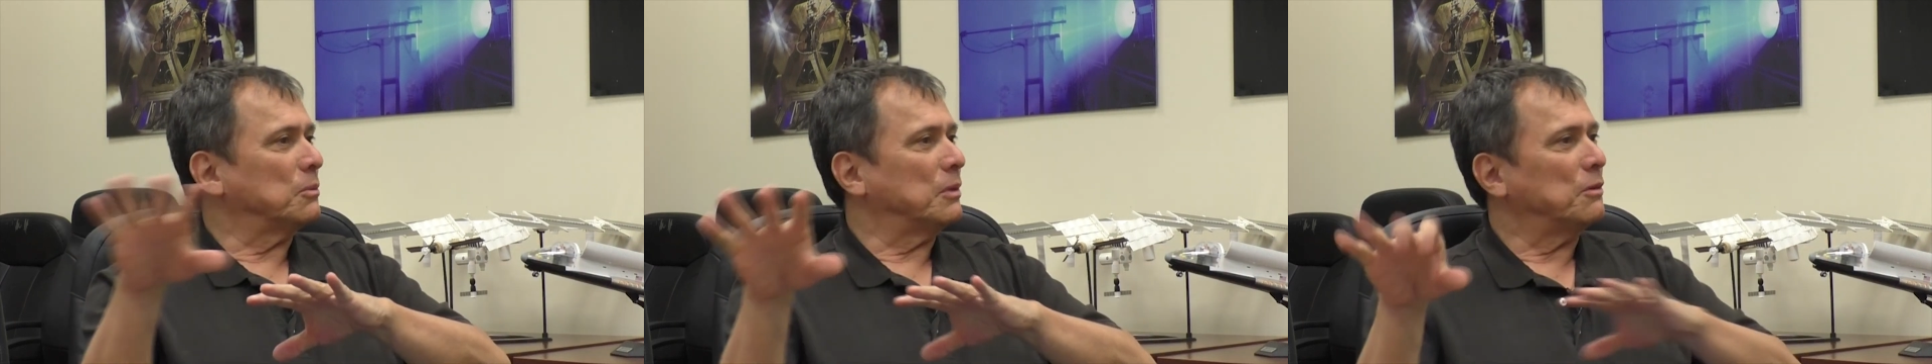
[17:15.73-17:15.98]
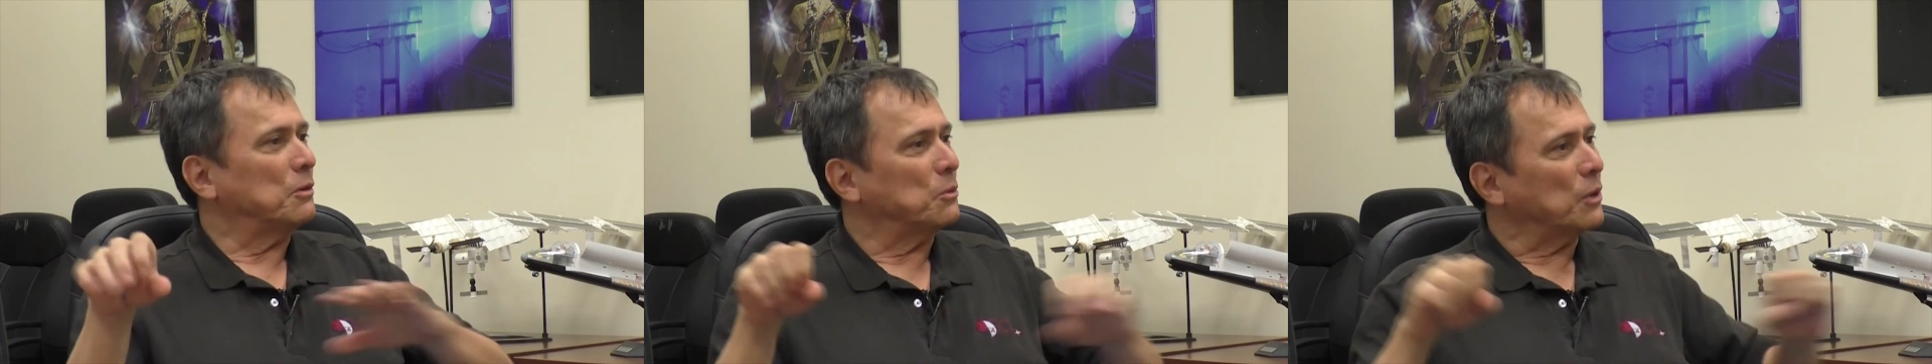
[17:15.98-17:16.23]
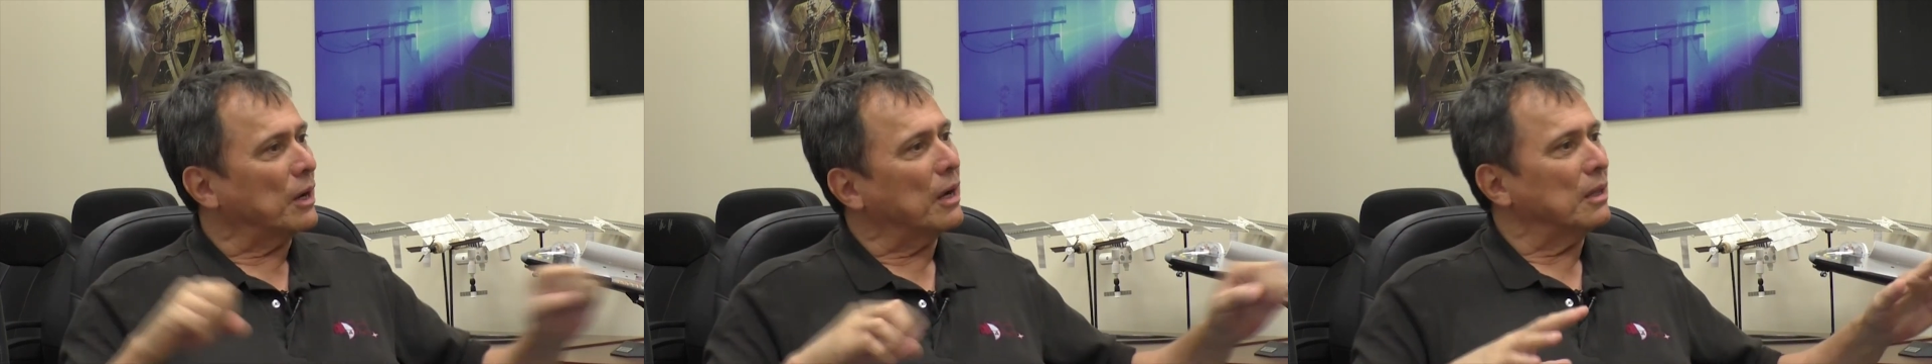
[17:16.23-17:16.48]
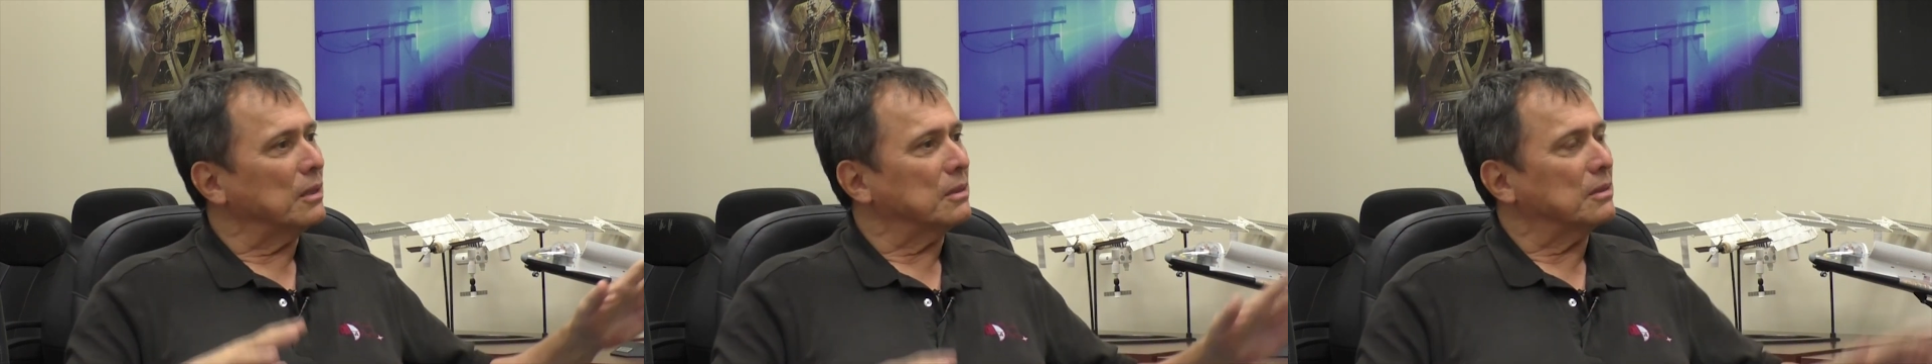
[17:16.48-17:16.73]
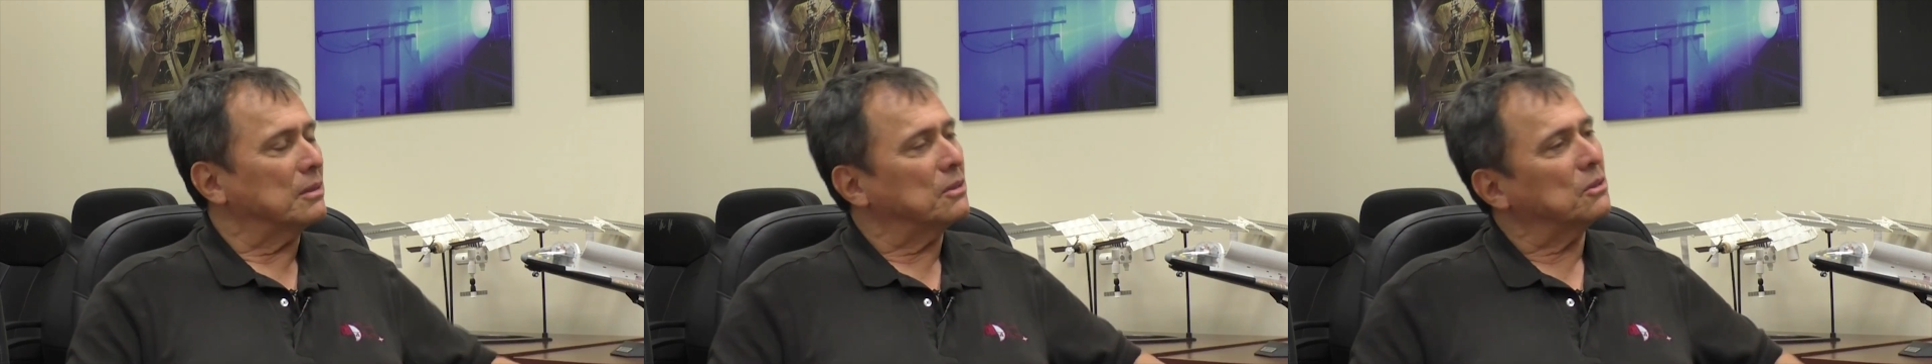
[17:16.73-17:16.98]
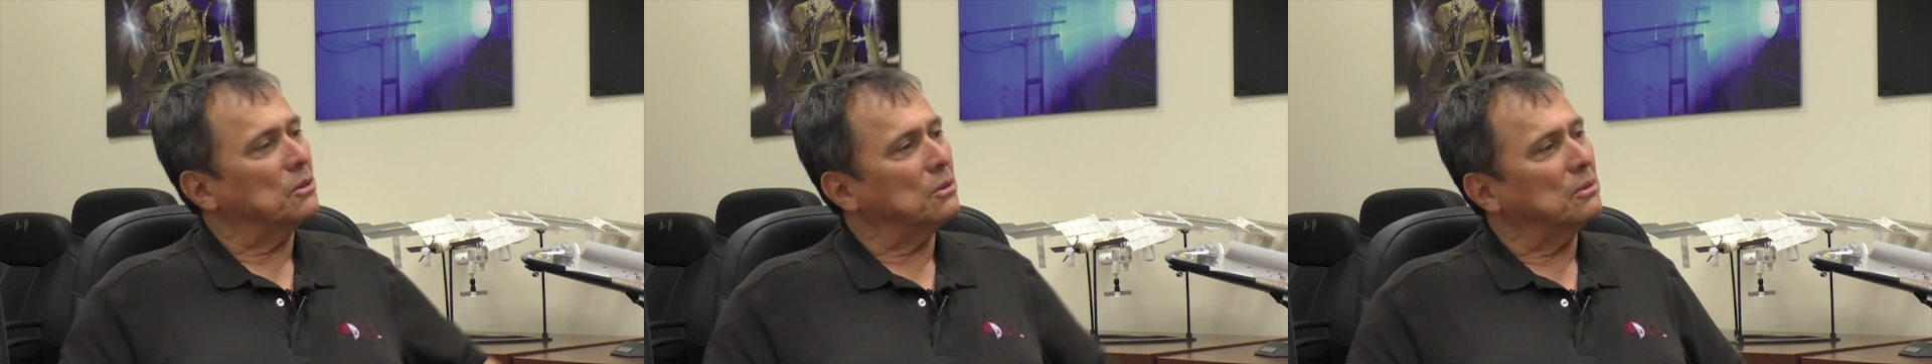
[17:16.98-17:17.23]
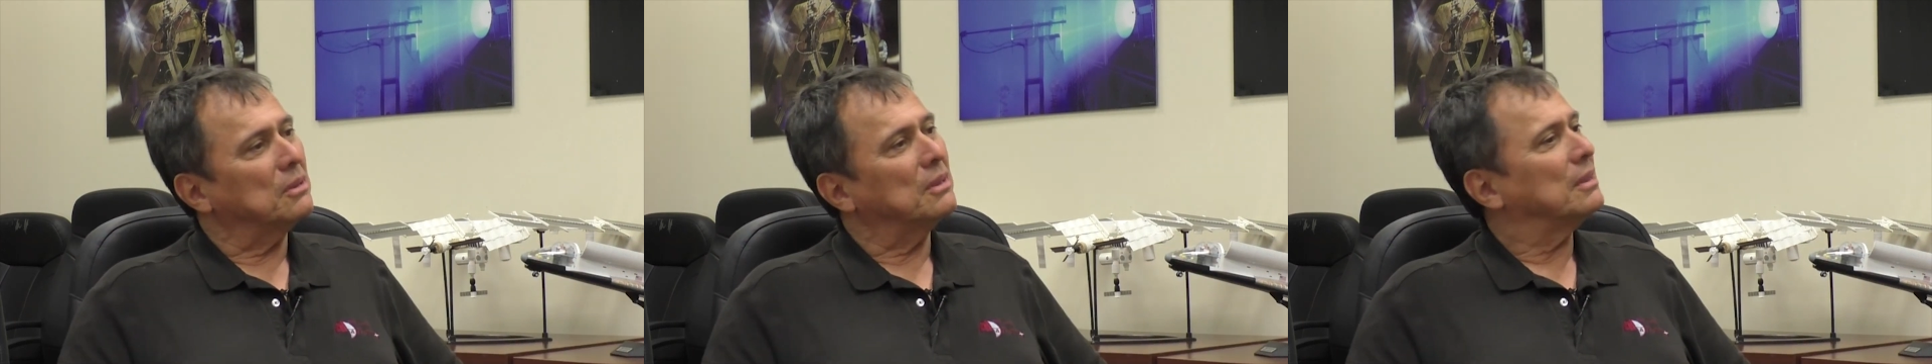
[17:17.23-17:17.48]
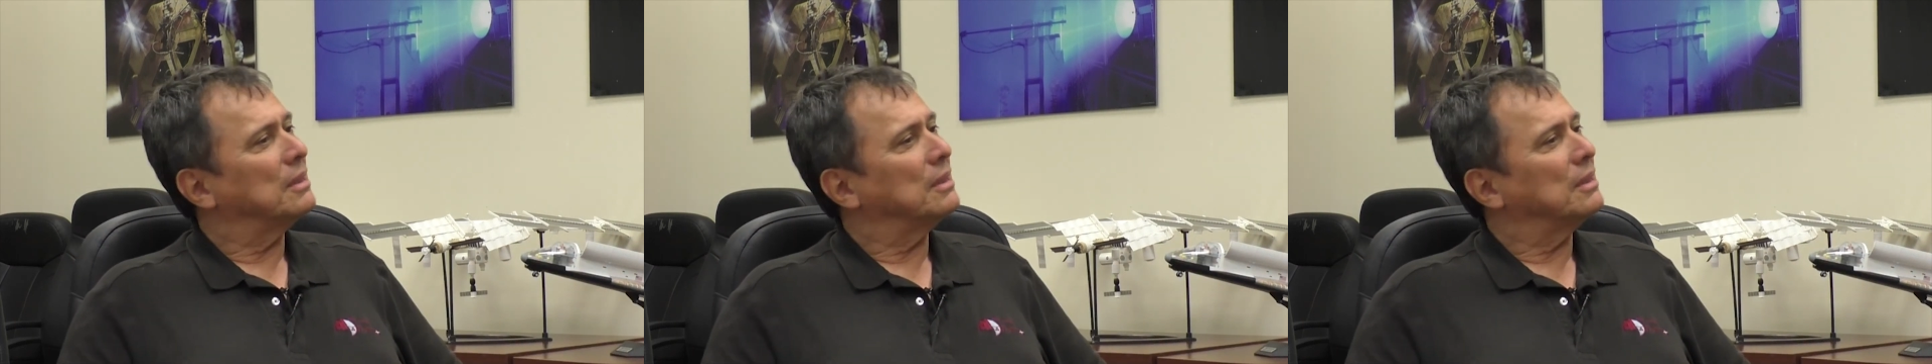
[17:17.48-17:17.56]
from everywhere else, and disseminate